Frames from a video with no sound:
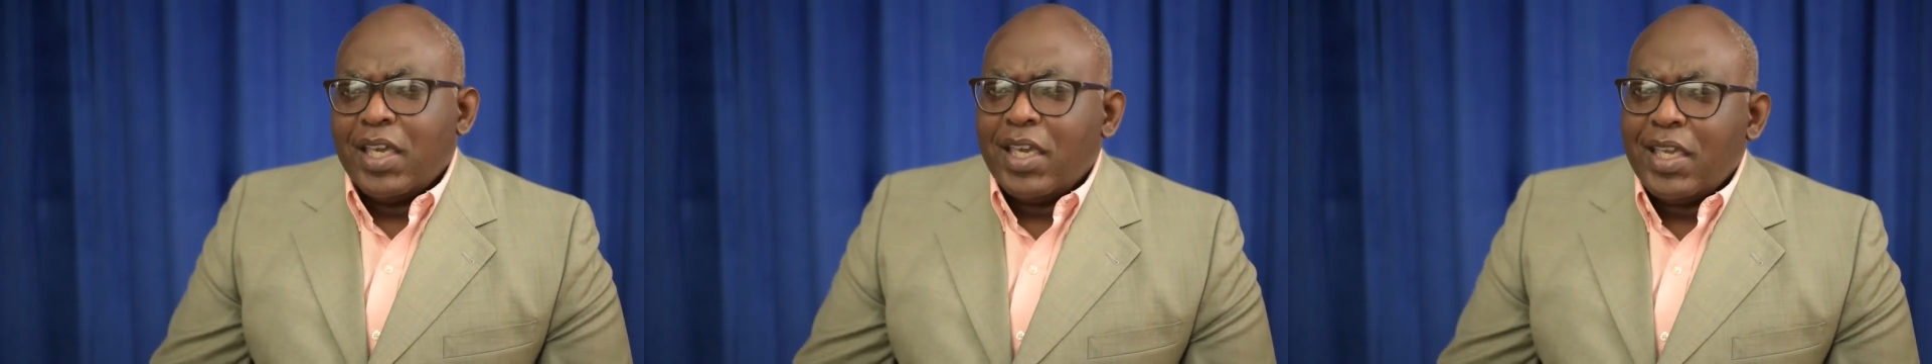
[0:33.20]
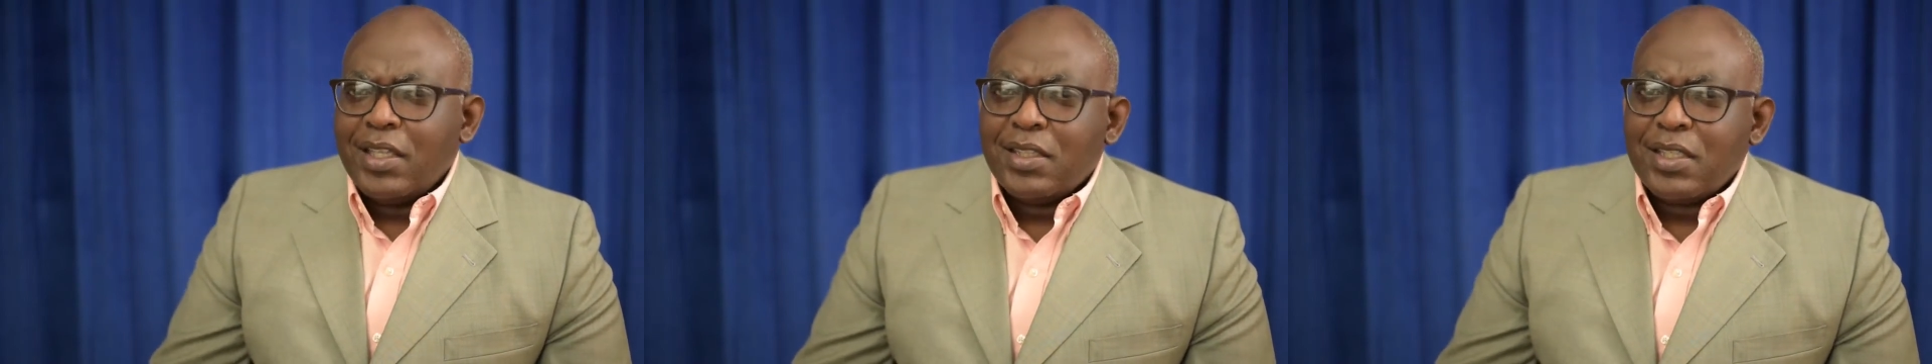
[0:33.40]

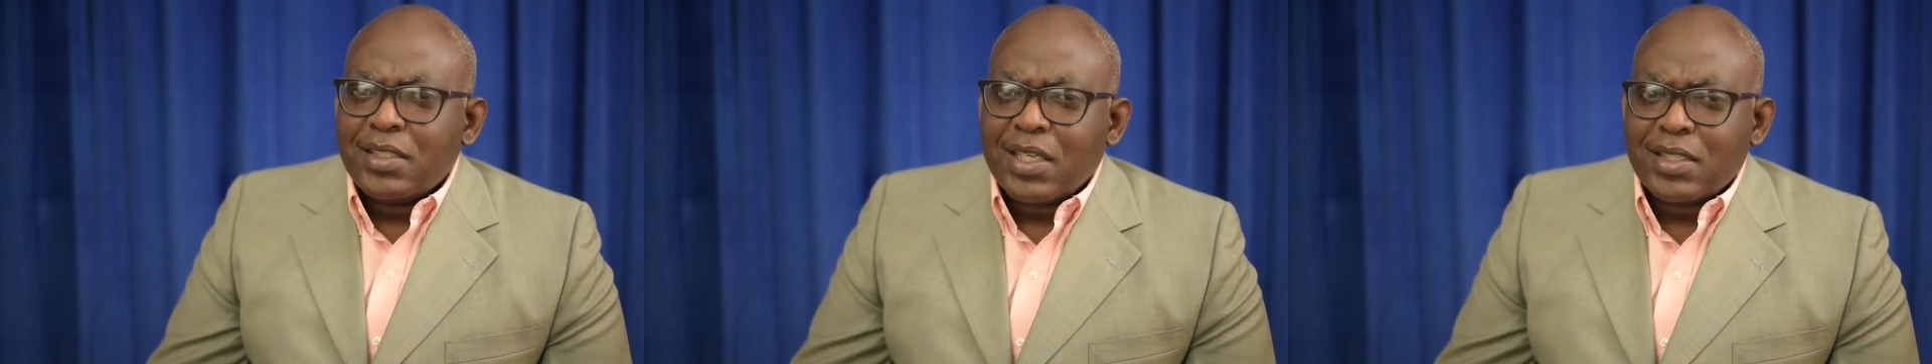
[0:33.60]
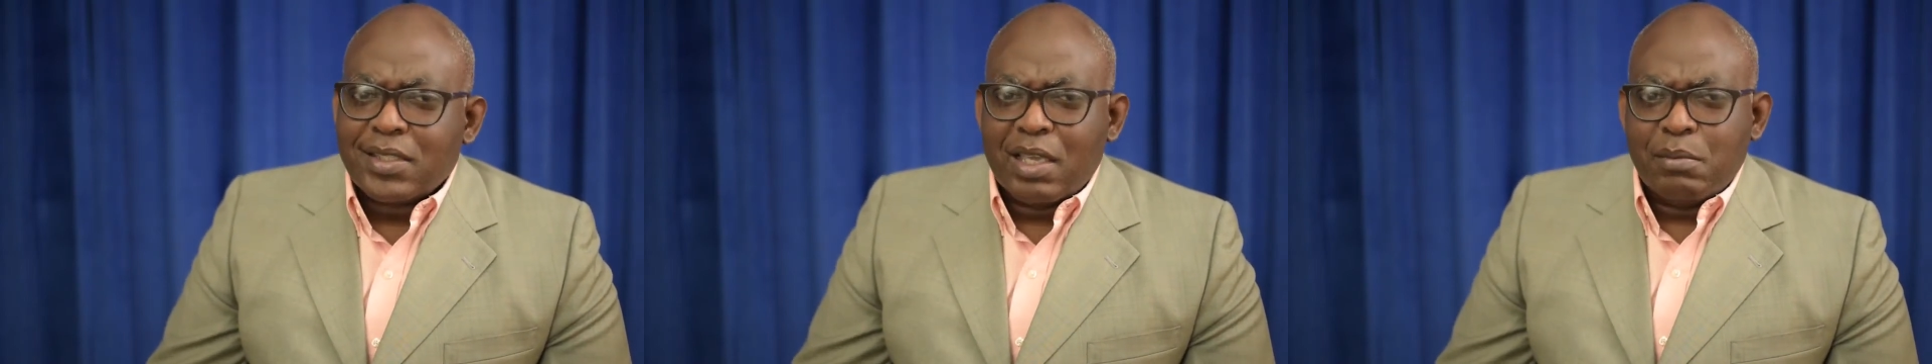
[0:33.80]
In this
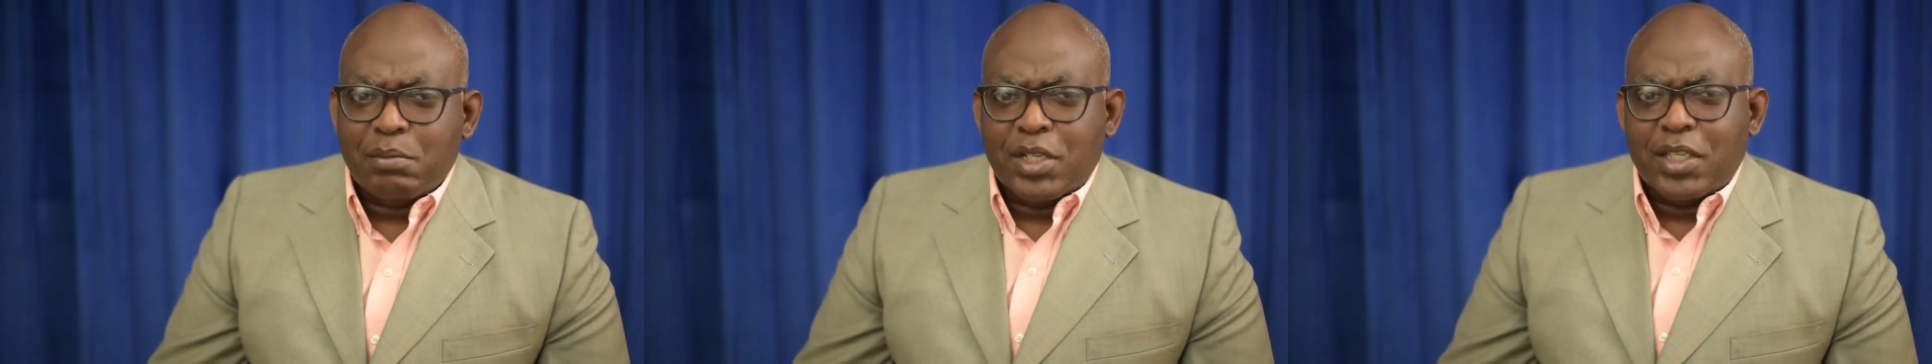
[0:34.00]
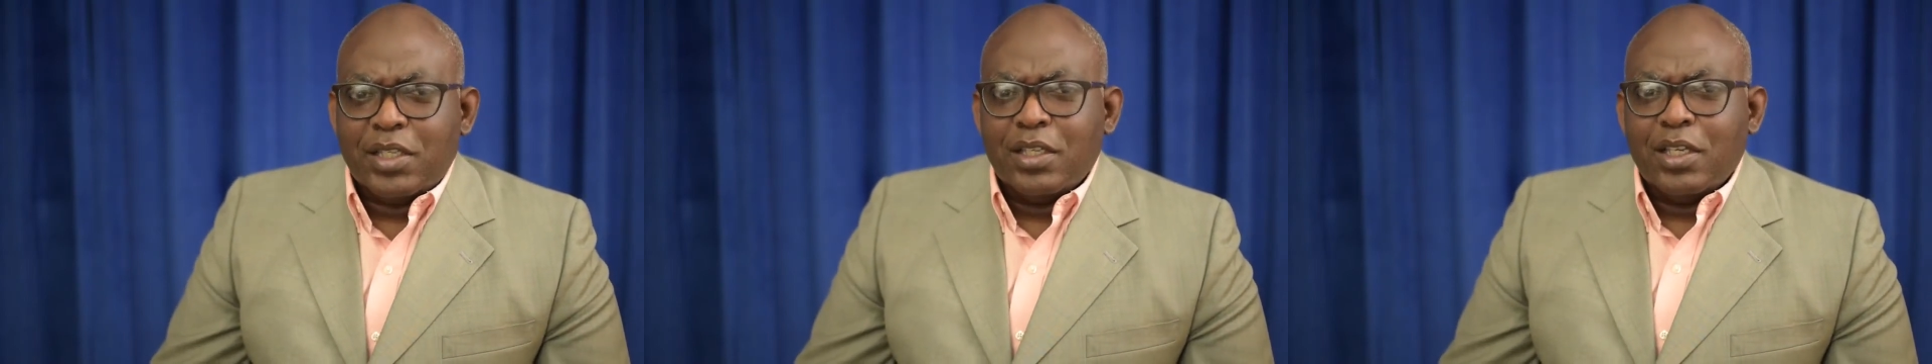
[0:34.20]

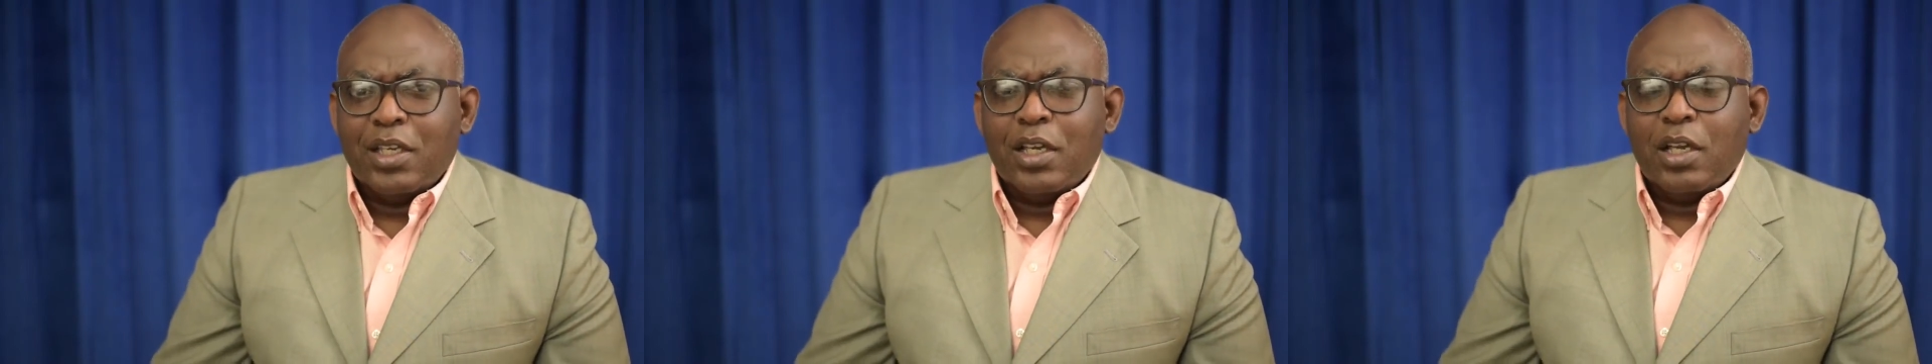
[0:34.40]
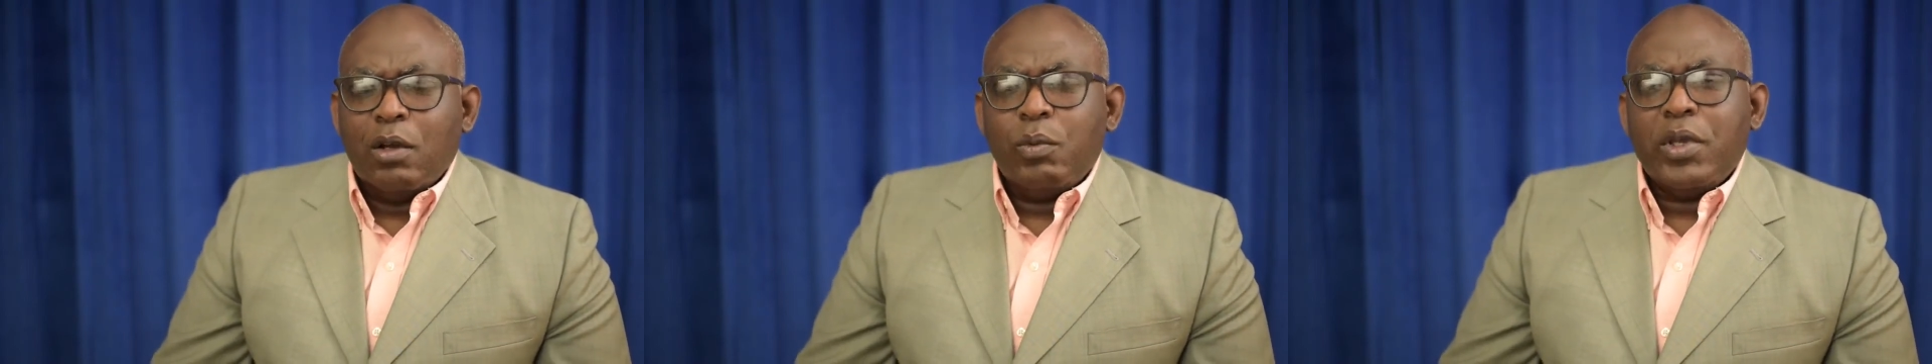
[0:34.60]
assembly,
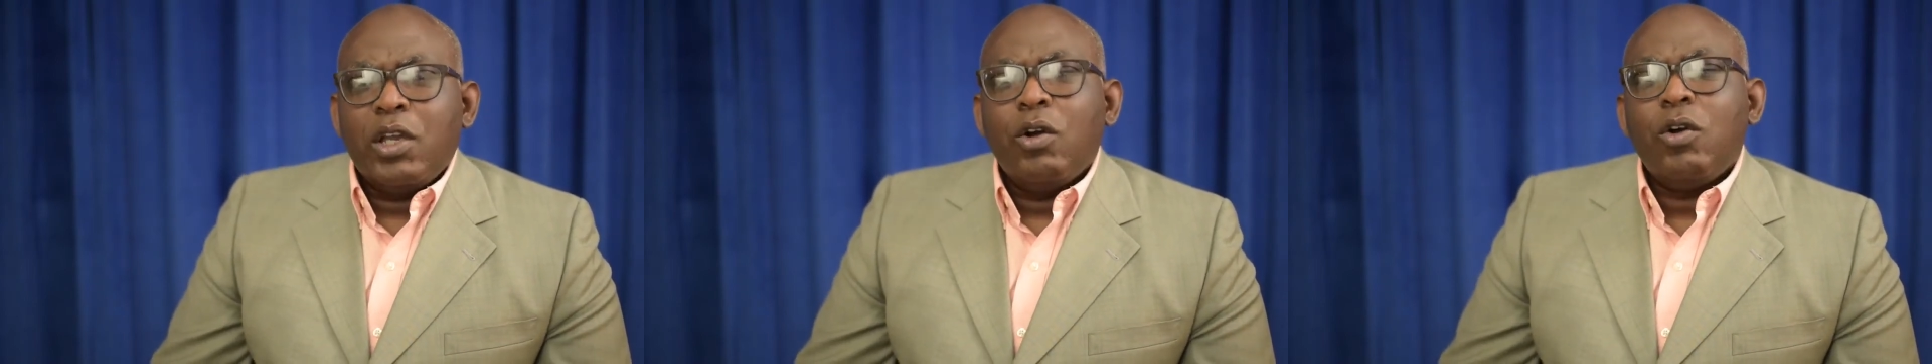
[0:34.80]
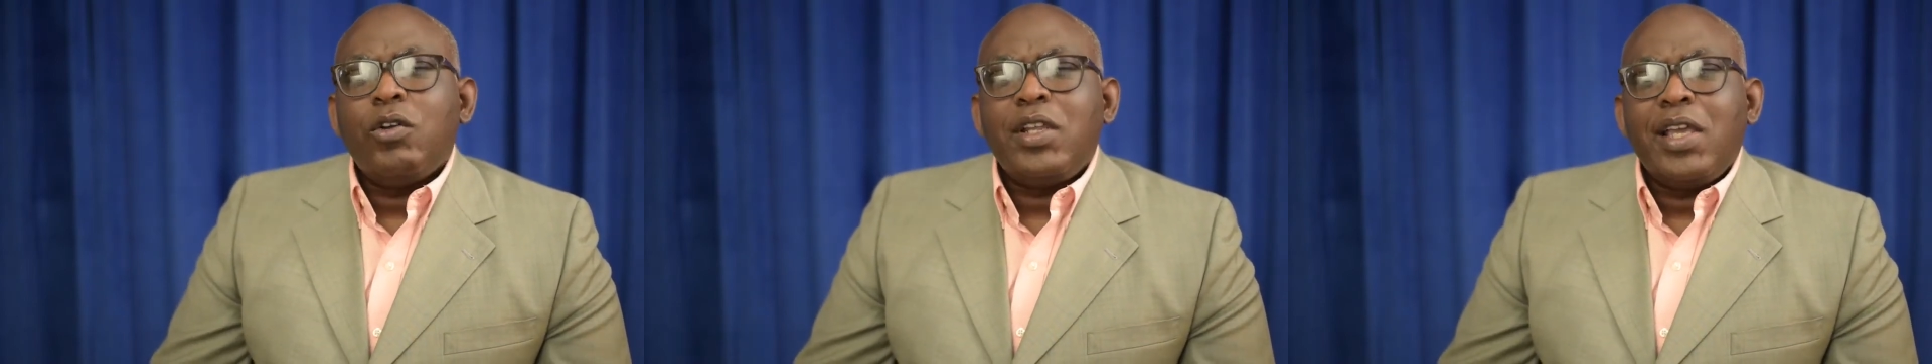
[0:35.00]
we
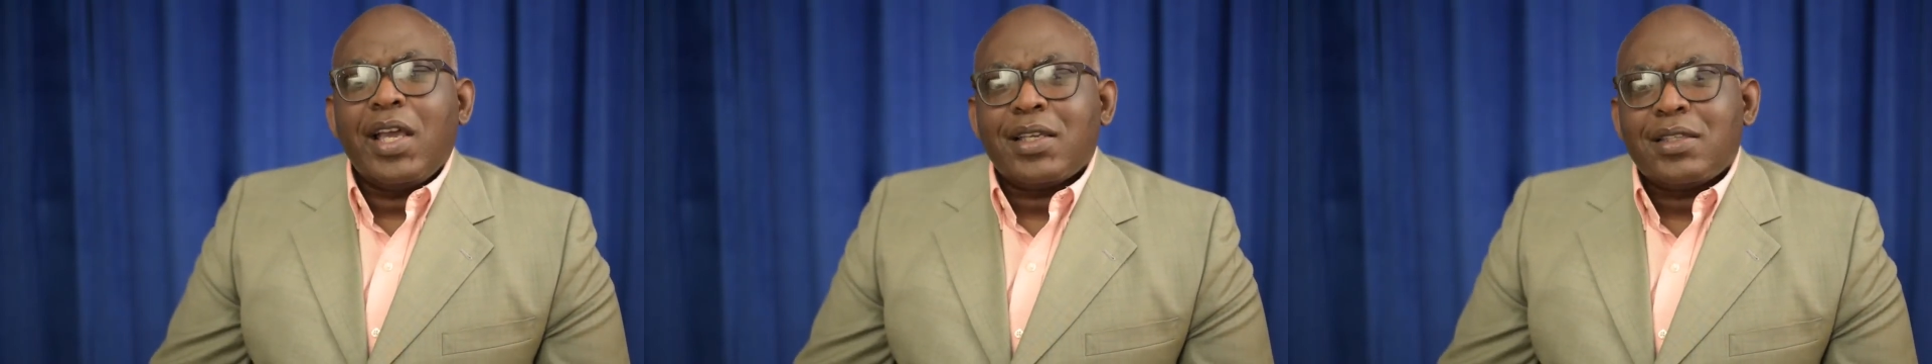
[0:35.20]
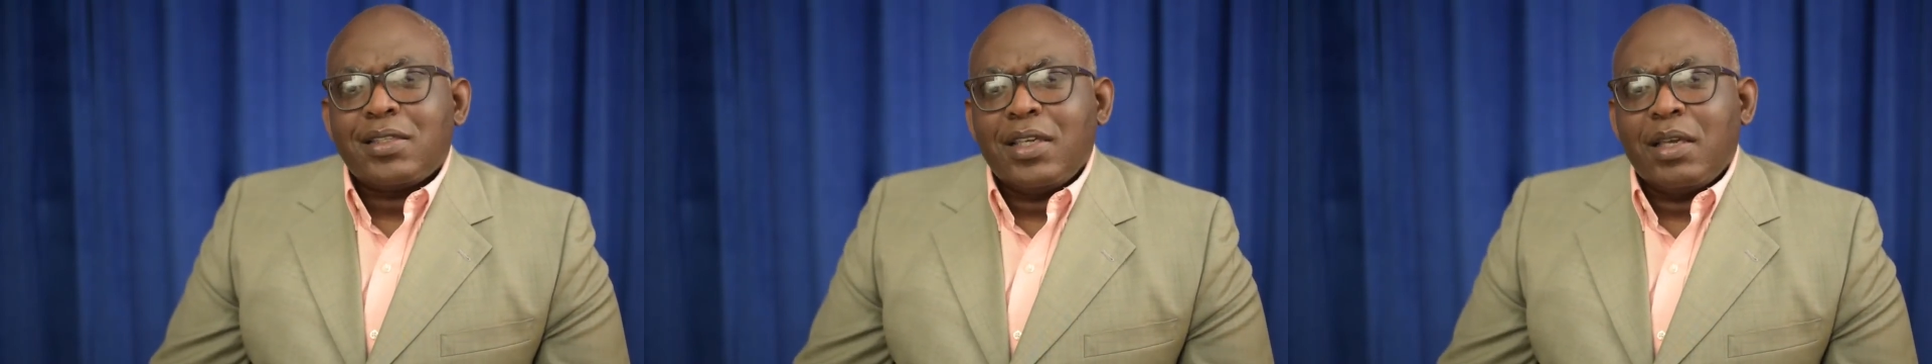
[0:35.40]
wholly
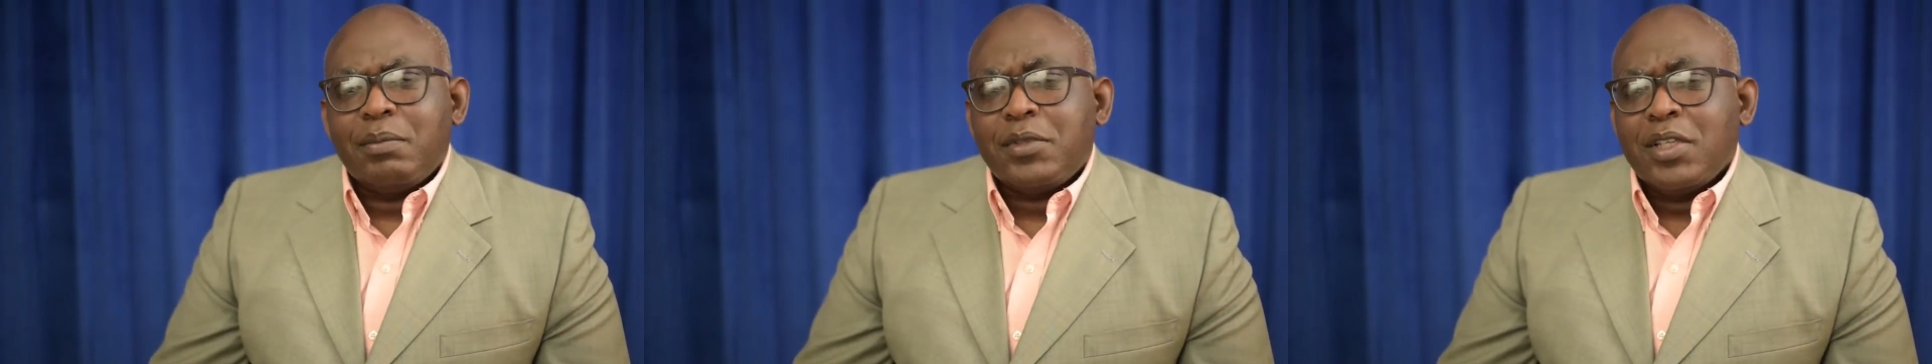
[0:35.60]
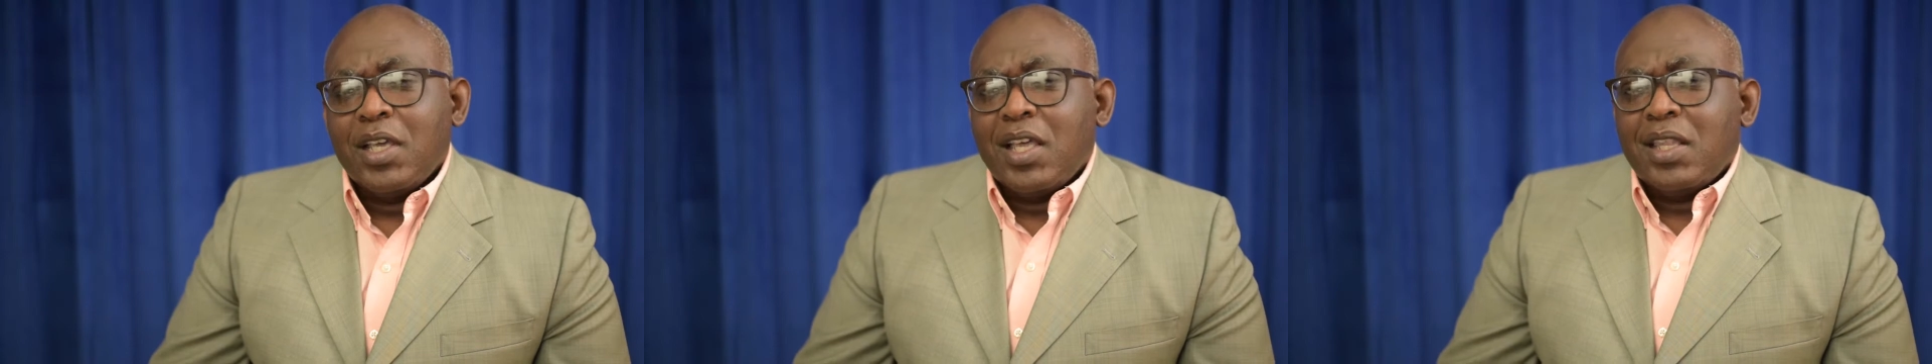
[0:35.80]
accept